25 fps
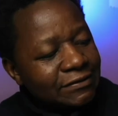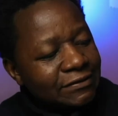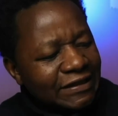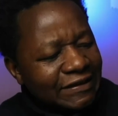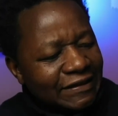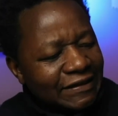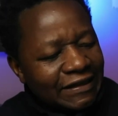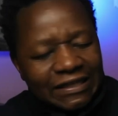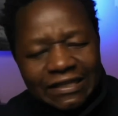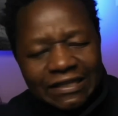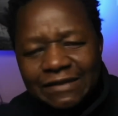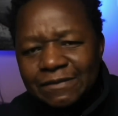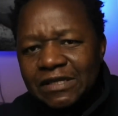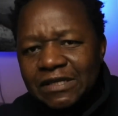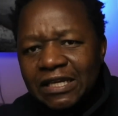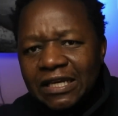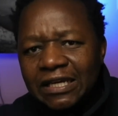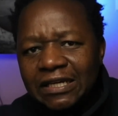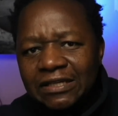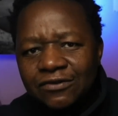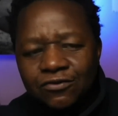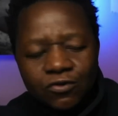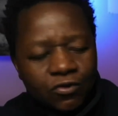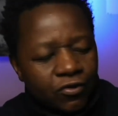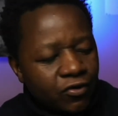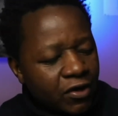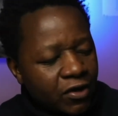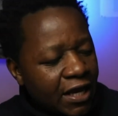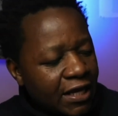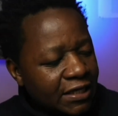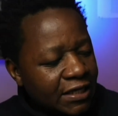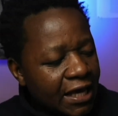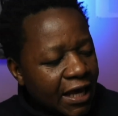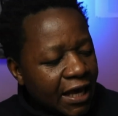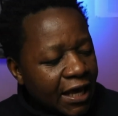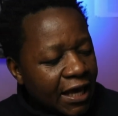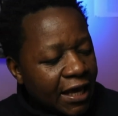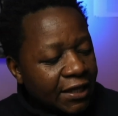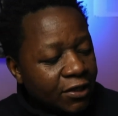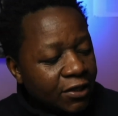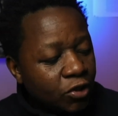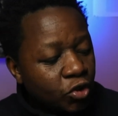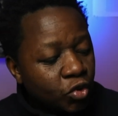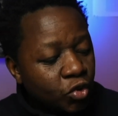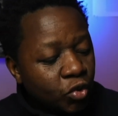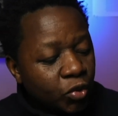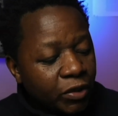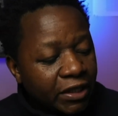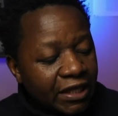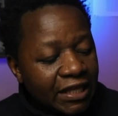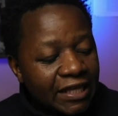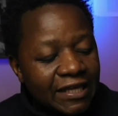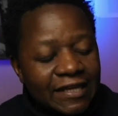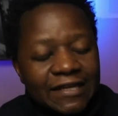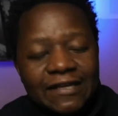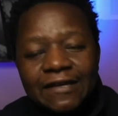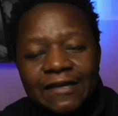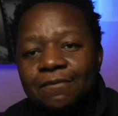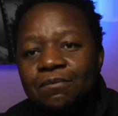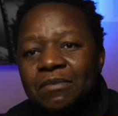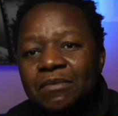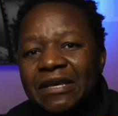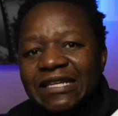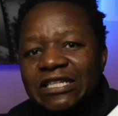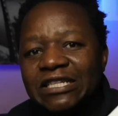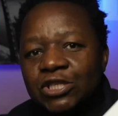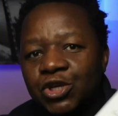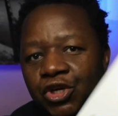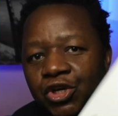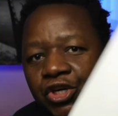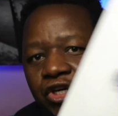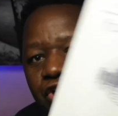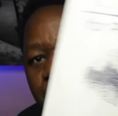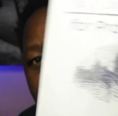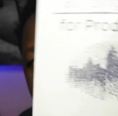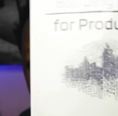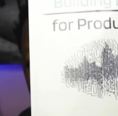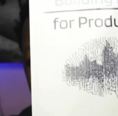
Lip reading: think I'm saying it correct, and Louis Peters.